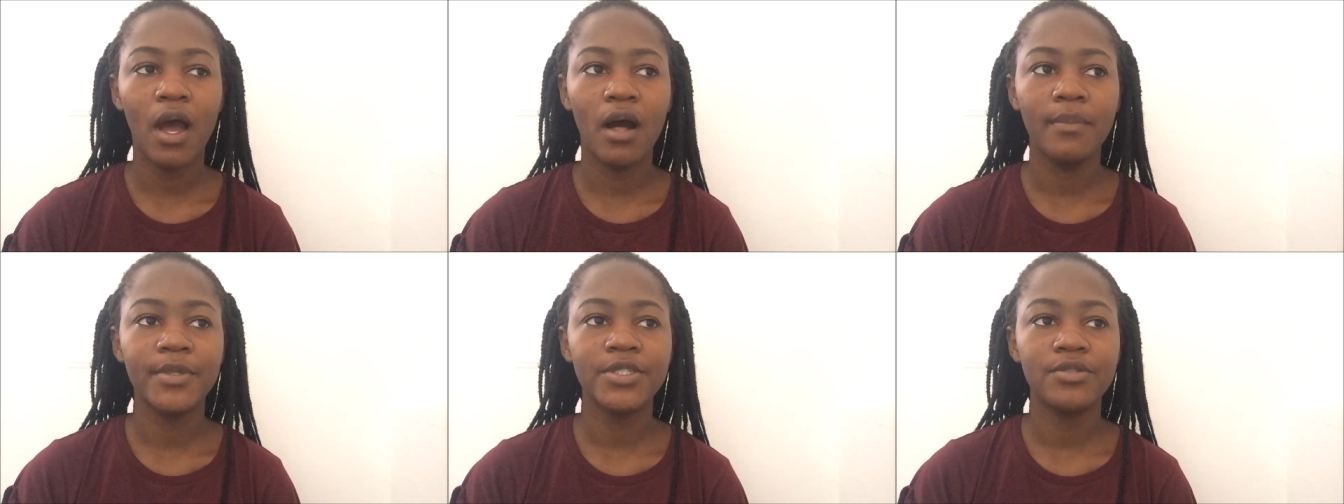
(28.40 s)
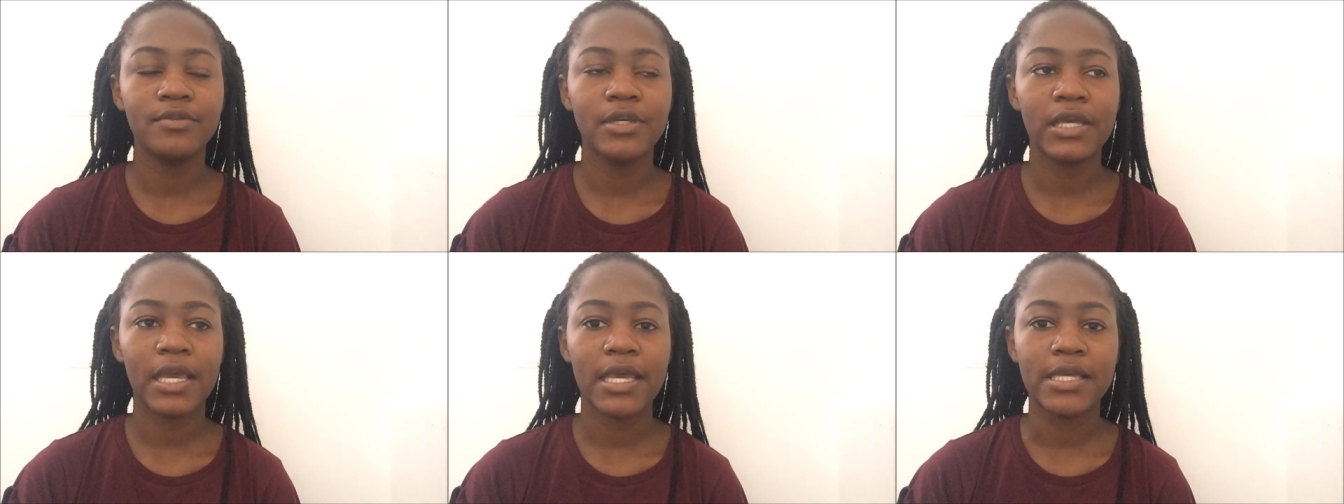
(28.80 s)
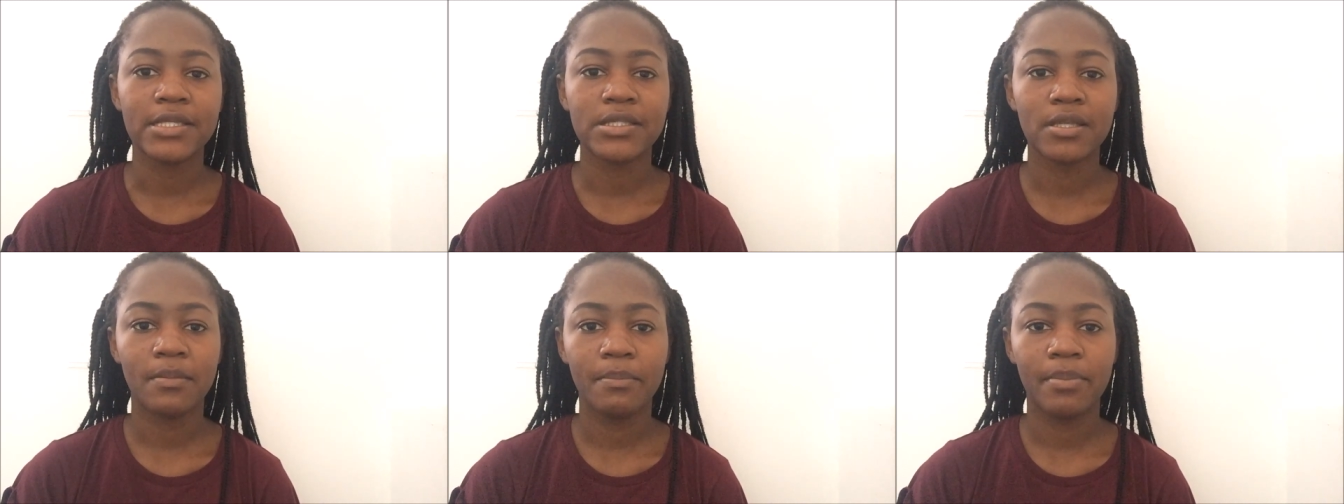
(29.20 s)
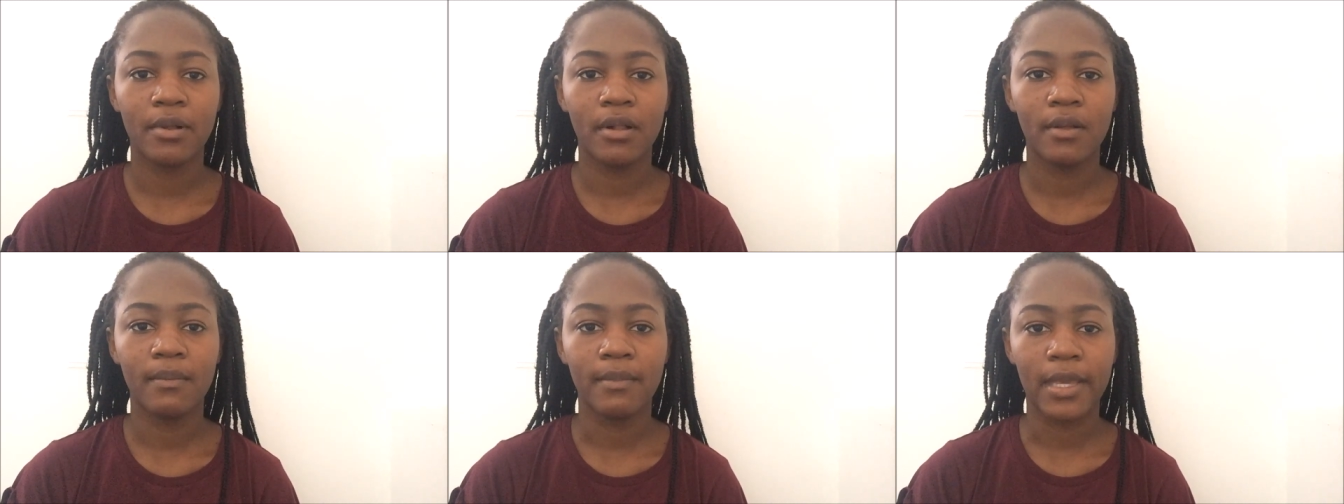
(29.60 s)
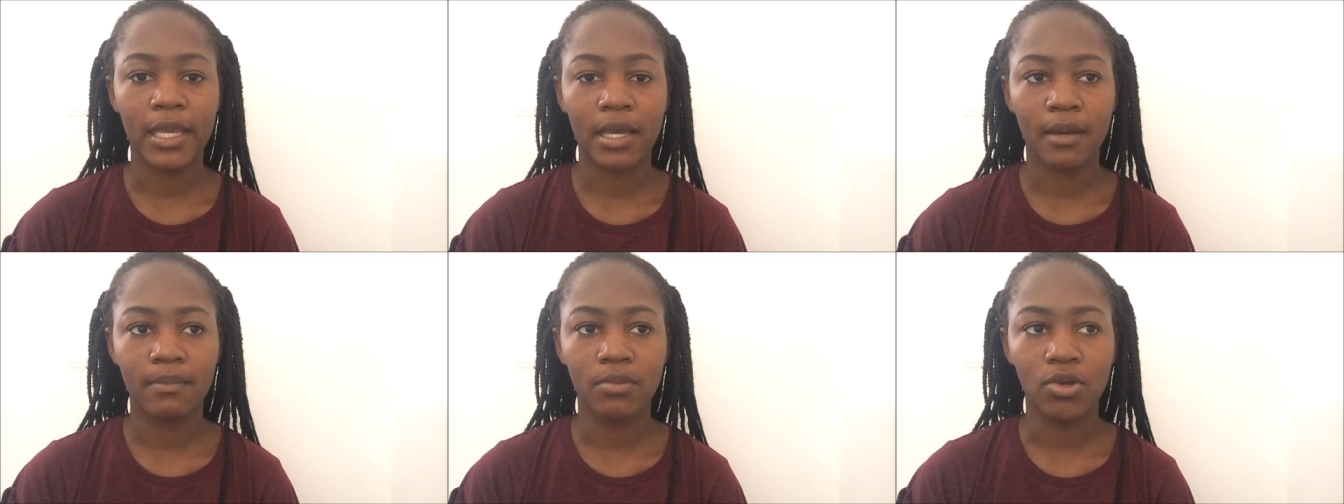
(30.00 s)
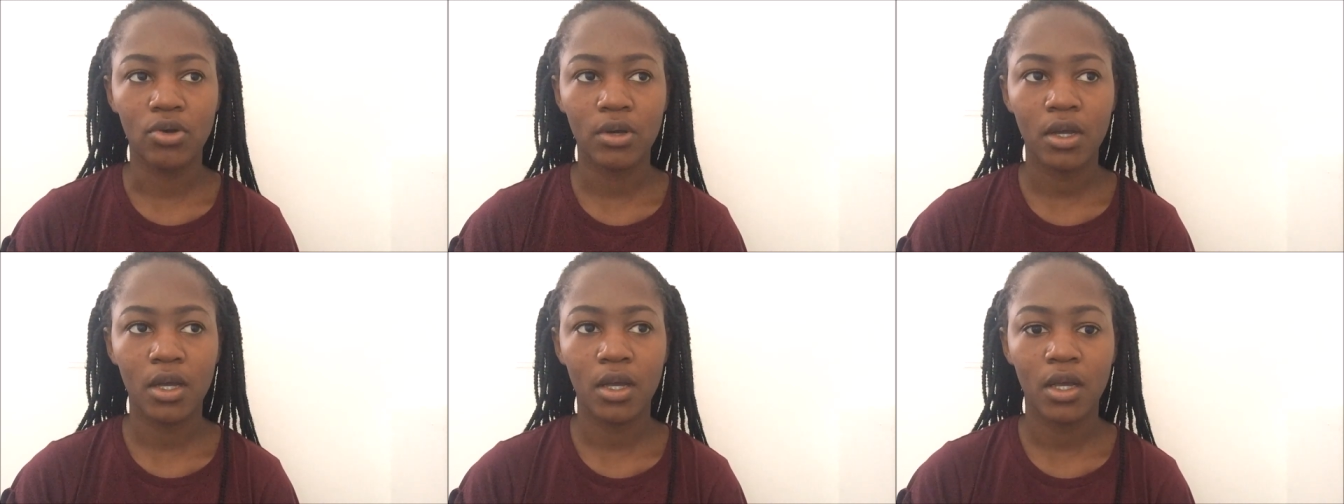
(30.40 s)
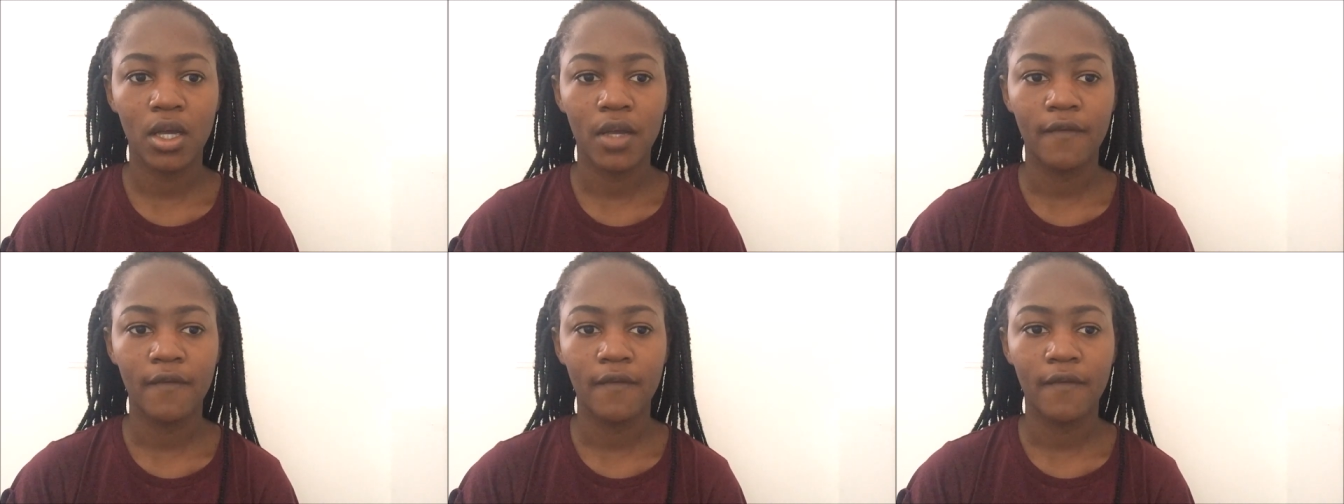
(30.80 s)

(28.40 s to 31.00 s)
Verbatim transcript: I'll be doing a simple makeup look